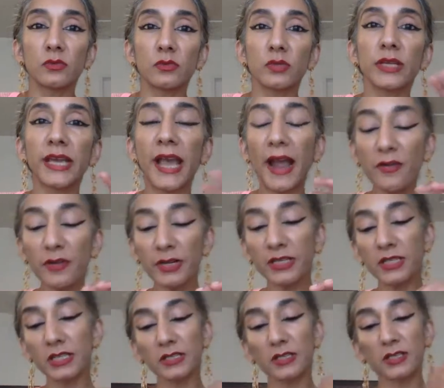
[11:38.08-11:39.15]
the
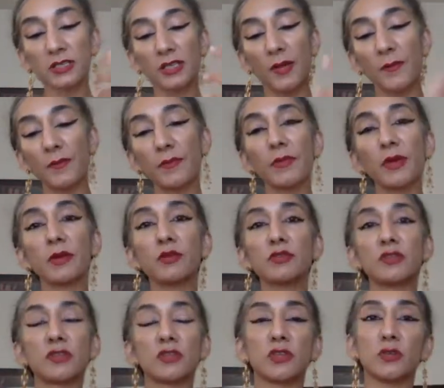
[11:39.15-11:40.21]
characters that
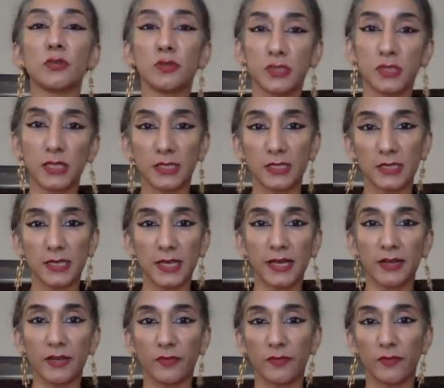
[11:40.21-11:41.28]
most use these
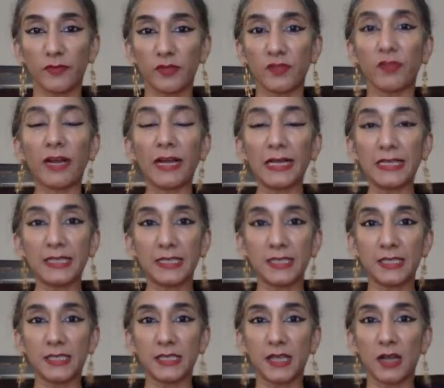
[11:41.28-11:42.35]
kind of
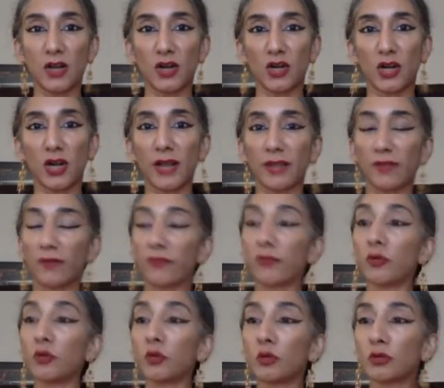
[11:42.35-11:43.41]
devices are either
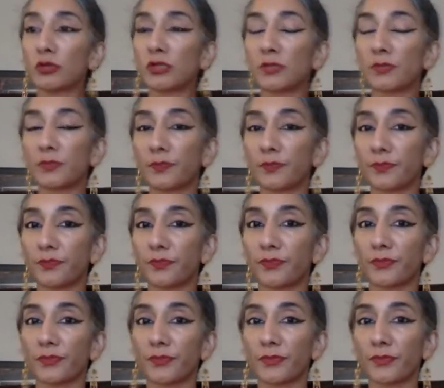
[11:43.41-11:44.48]
fools,
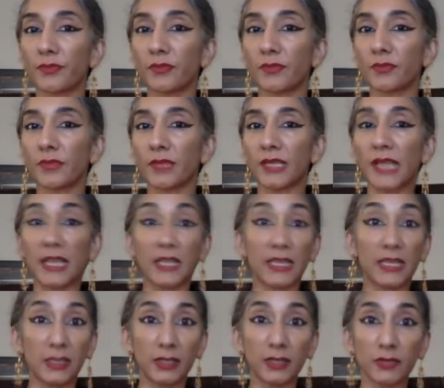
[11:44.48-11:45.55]
in that
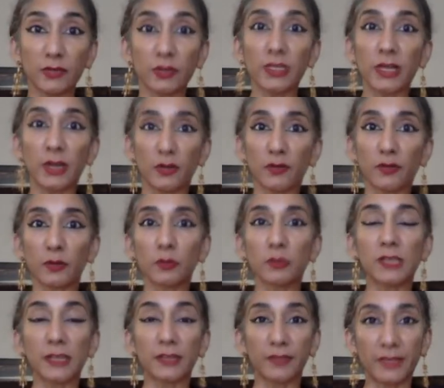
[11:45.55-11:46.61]
they literally are
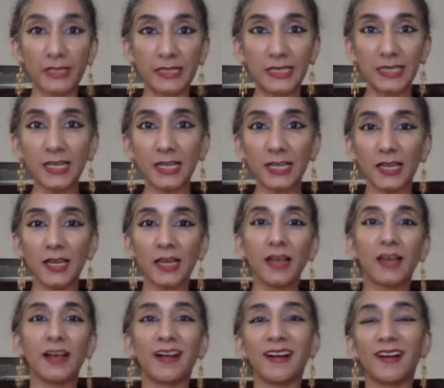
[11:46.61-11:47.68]
fools, like Feste,
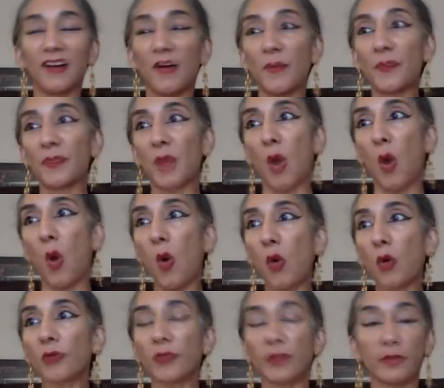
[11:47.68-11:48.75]

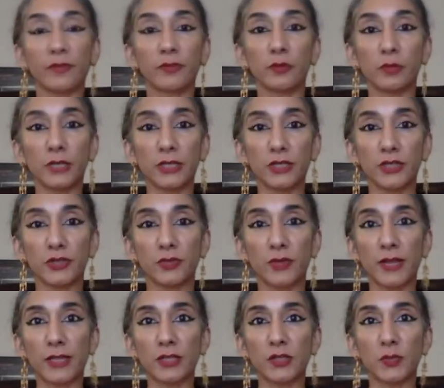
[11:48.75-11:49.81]
or they're foolish,
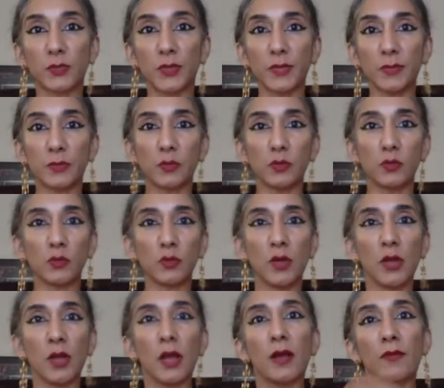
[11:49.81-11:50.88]
right? So people who
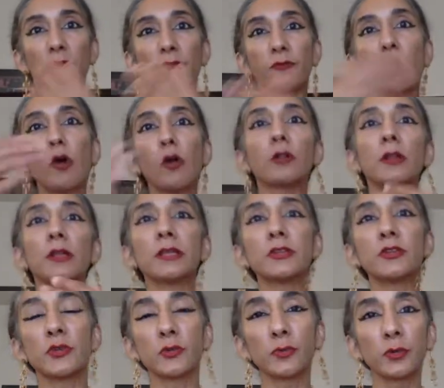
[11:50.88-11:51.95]

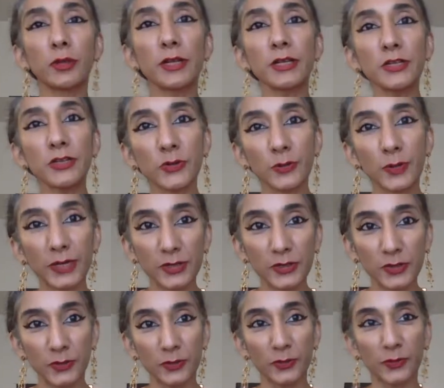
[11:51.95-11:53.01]
blunder
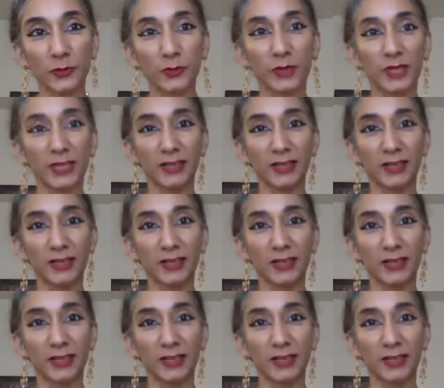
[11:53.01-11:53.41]
into